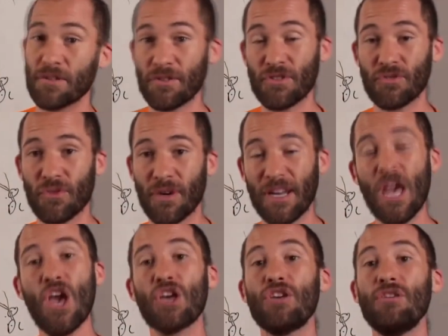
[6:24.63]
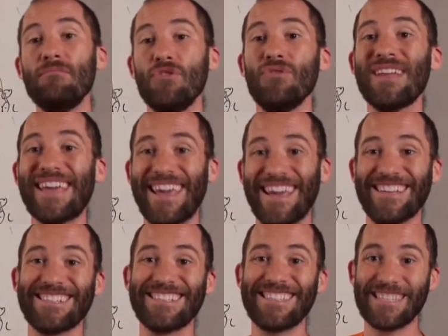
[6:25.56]
are destroyed,
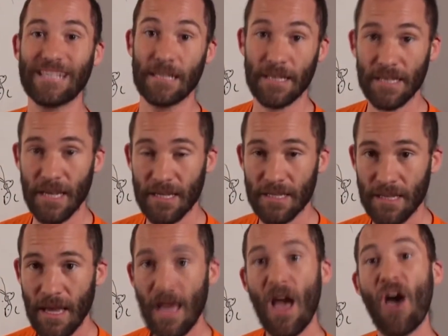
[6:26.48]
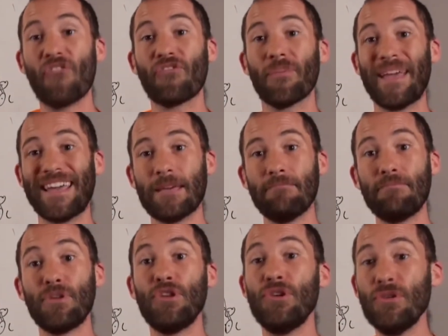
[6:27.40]
communication still exists. From a
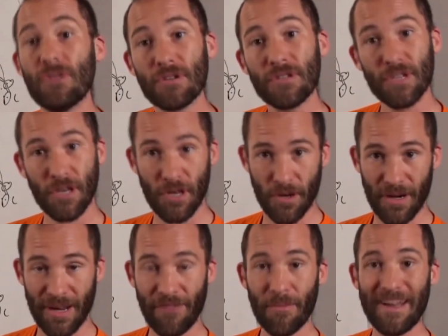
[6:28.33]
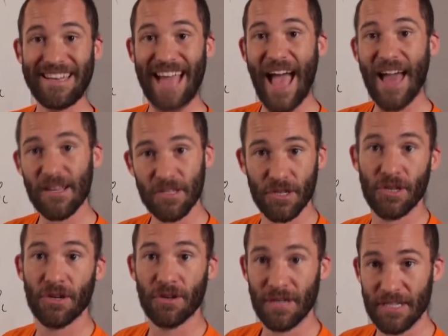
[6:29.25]
computer security, from a data
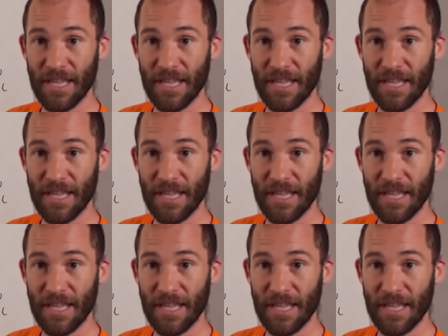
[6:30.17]
security